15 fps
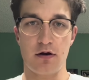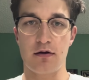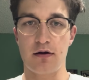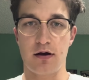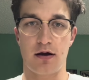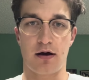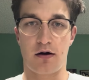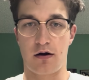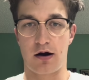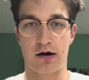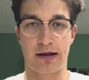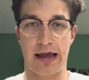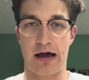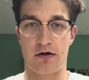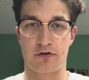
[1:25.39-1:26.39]

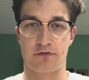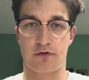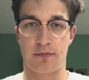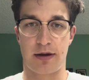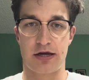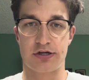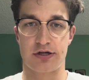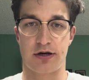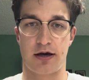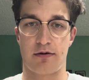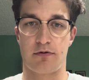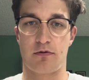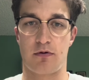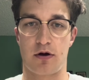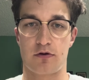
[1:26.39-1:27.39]
hard callus formation, I
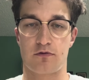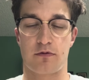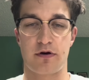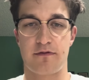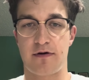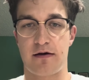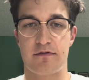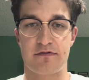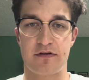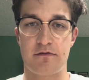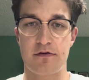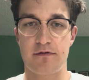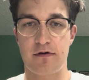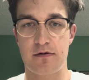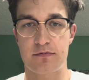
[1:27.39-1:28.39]
would want 25 to
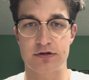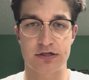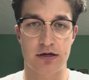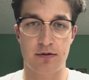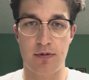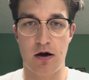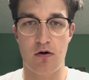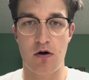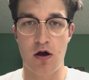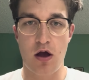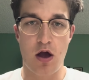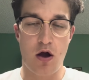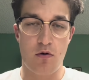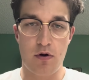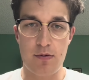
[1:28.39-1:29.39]
75% about
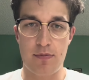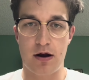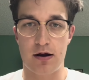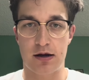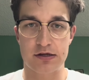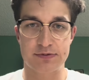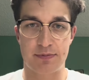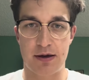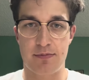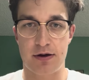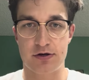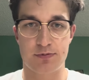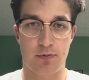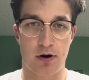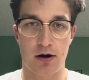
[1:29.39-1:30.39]
weight bearing as my
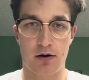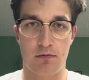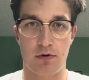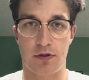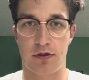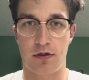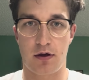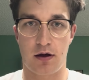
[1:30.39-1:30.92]
benchmark with